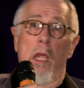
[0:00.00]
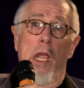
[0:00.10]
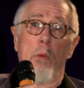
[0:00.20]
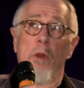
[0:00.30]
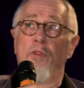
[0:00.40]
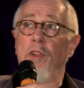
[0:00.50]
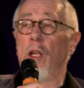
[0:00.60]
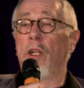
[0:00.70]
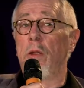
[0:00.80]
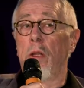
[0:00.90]
he would
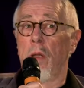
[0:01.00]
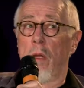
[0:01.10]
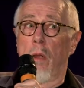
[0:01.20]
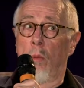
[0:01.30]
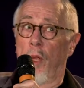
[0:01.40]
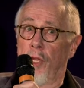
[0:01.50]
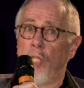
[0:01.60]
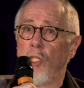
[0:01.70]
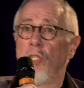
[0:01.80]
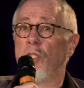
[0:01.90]
feel, well,
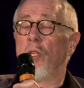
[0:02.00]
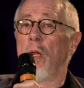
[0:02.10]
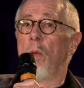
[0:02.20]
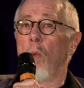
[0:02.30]
this is